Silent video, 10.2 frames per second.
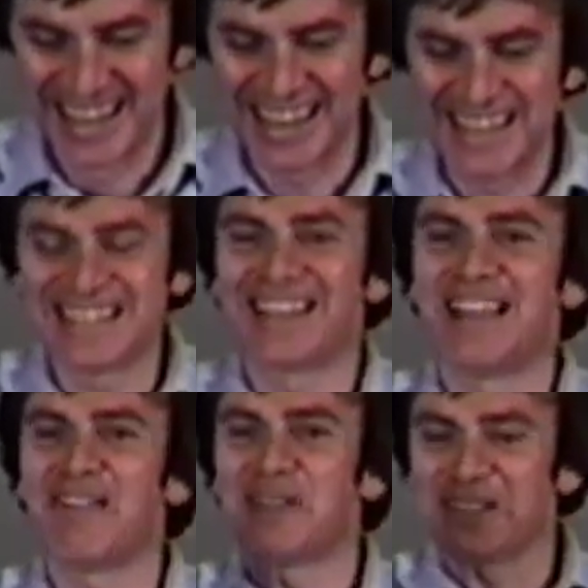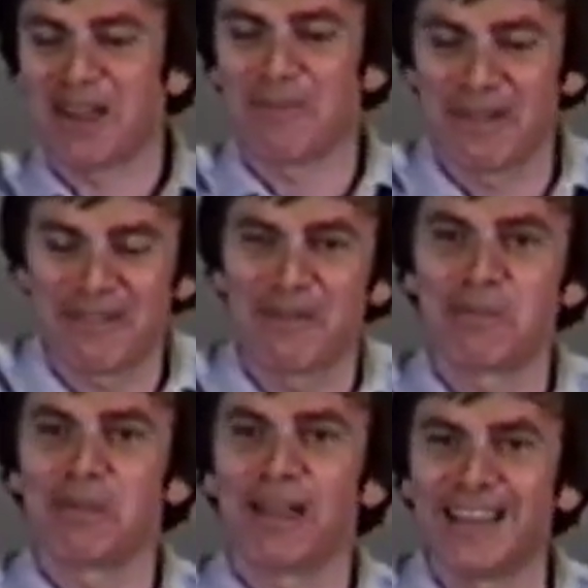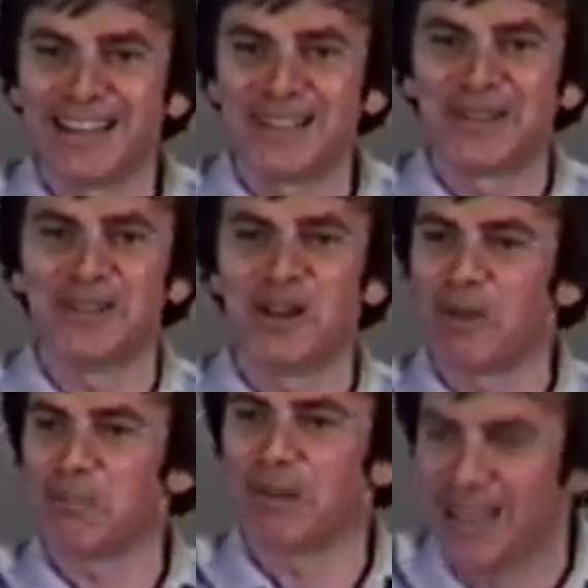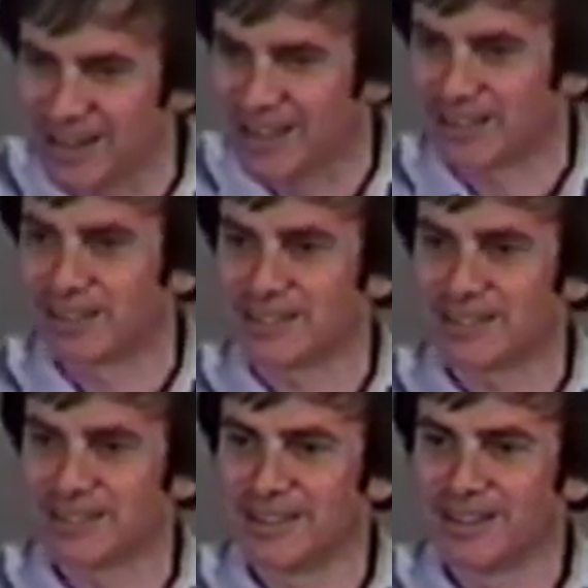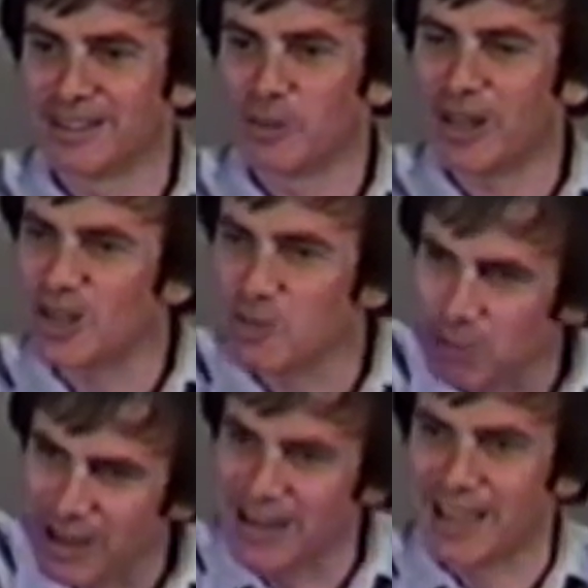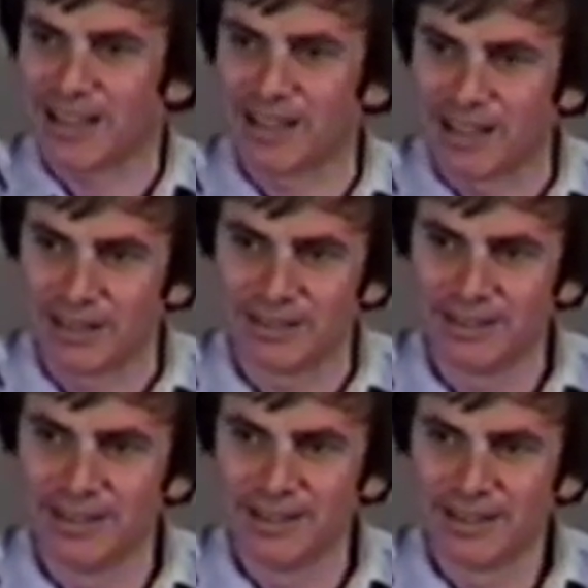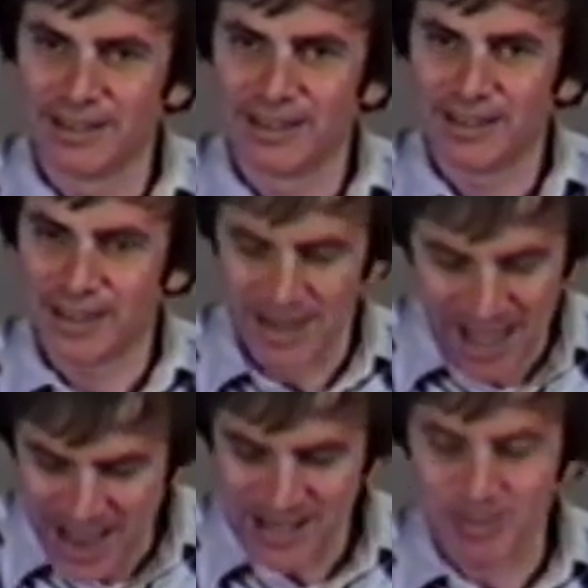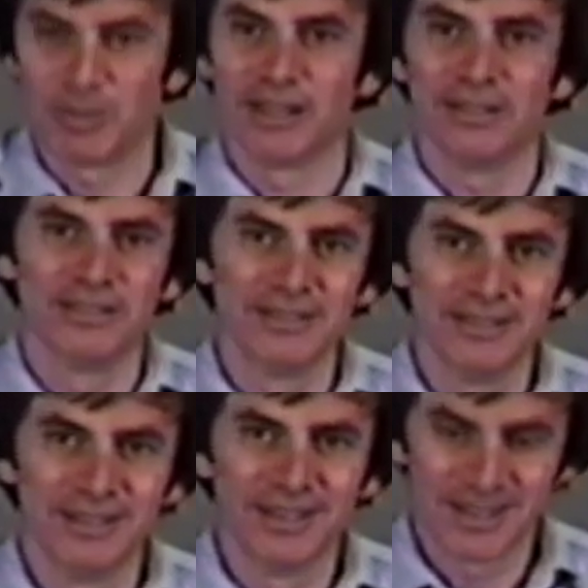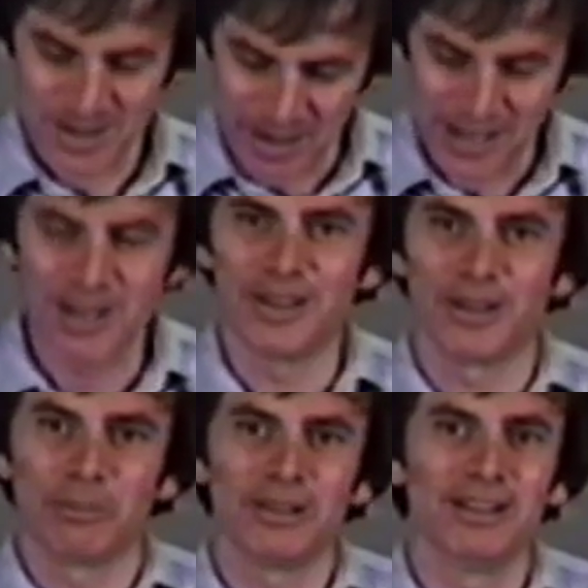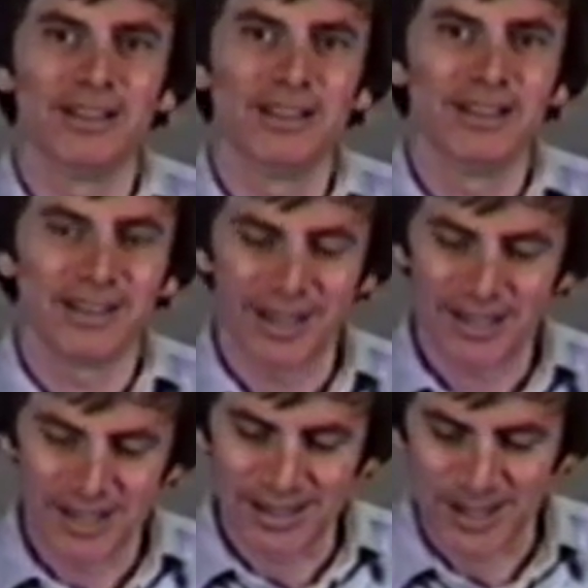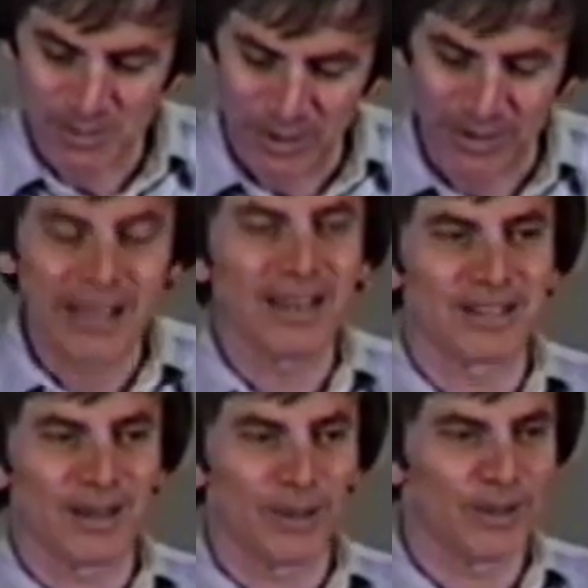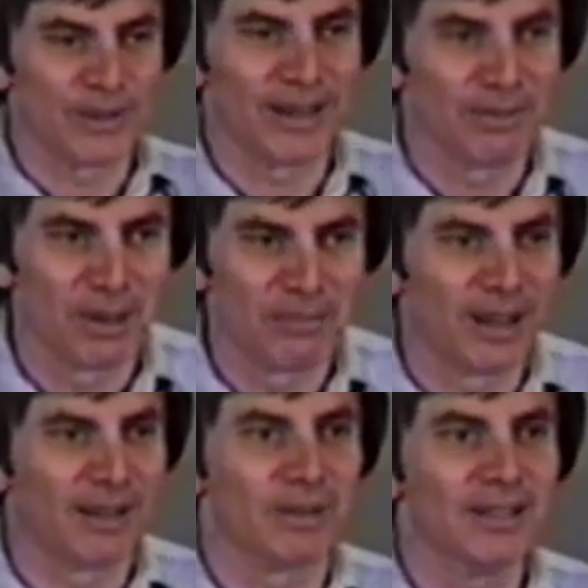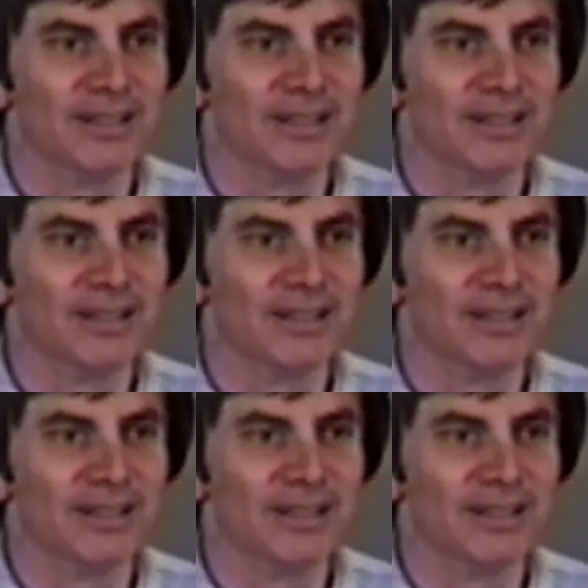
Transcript: and he said, every time I've ever played for you, you don't play like this. Why do you play like that? And he asked me. So I told him. I said, this morning, as I was reading my Bible,